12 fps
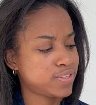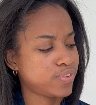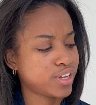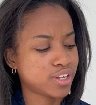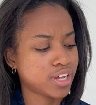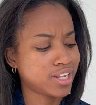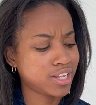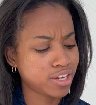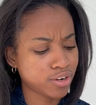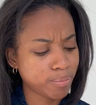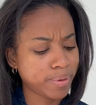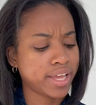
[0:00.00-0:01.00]
feel a
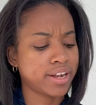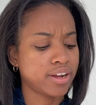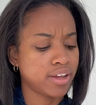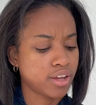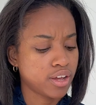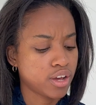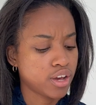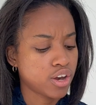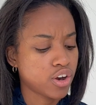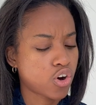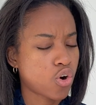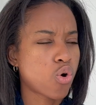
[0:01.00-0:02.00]
little bit
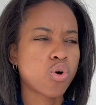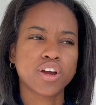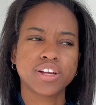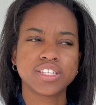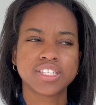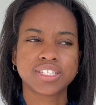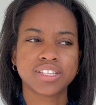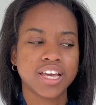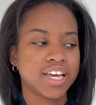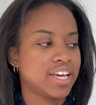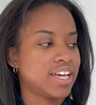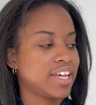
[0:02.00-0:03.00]
coarse.
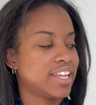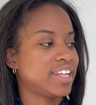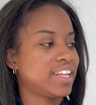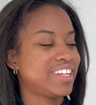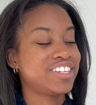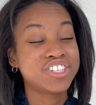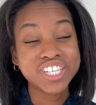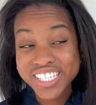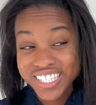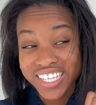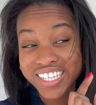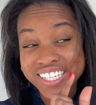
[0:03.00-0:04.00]

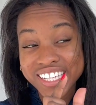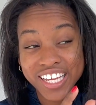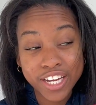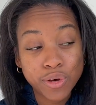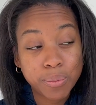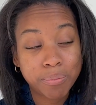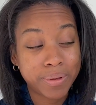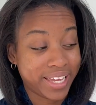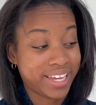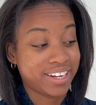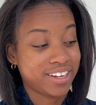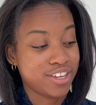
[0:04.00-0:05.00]
Just a little
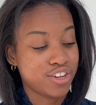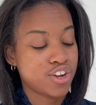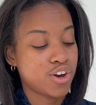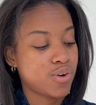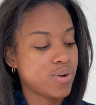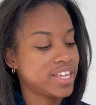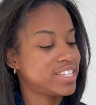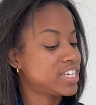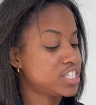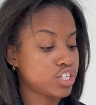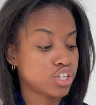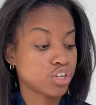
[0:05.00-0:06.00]
bit, you know? It
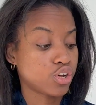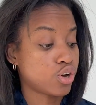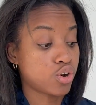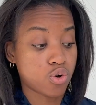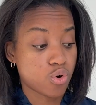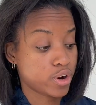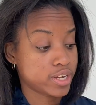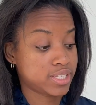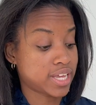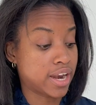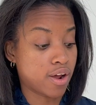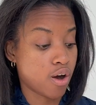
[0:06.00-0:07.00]
doesn't look
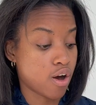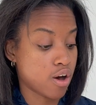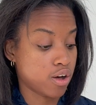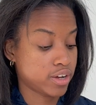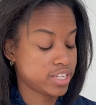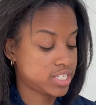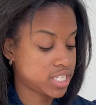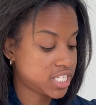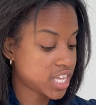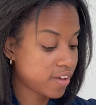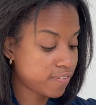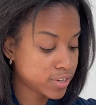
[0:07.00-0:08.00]
coarse at all. It's
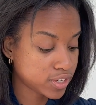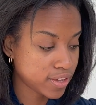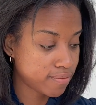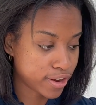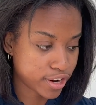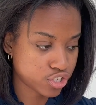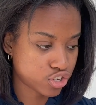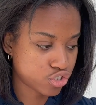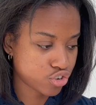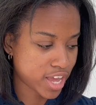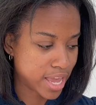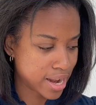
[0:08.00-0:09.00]
definitely very
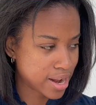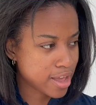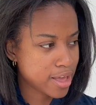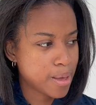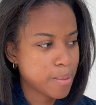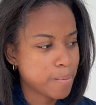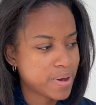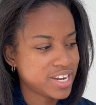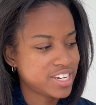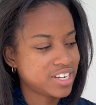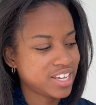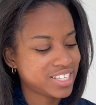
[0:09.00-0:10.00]
straight, but
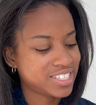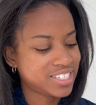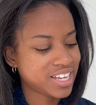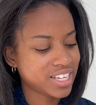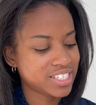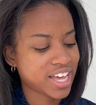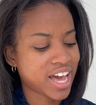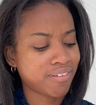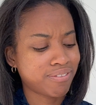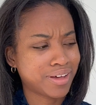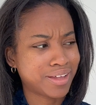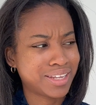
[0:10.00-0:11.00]
it does
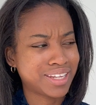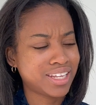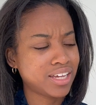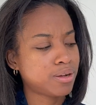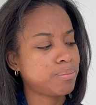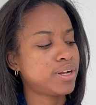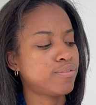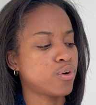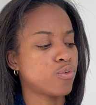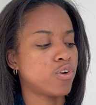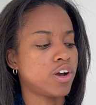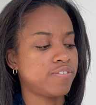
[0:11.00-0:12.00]
have a little bit of
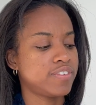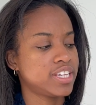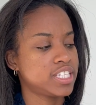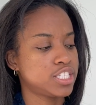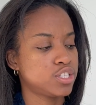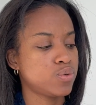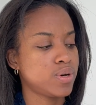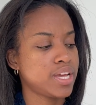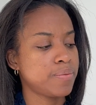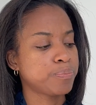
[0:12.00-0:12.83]
a roughness to it,